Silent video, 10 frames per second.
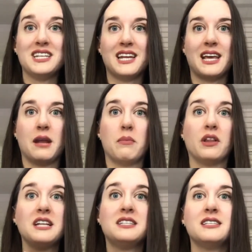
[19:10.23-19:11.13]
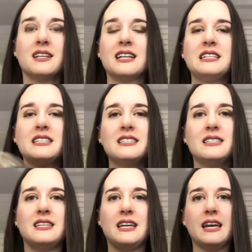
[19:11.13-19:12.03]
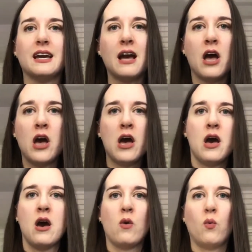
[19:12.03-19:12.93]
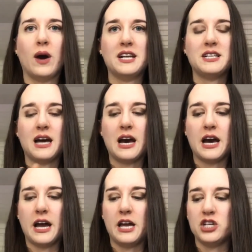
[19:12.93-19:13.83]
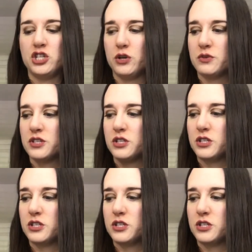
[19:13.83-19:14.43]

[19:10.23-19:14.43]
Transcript: again, but let's see what I choose.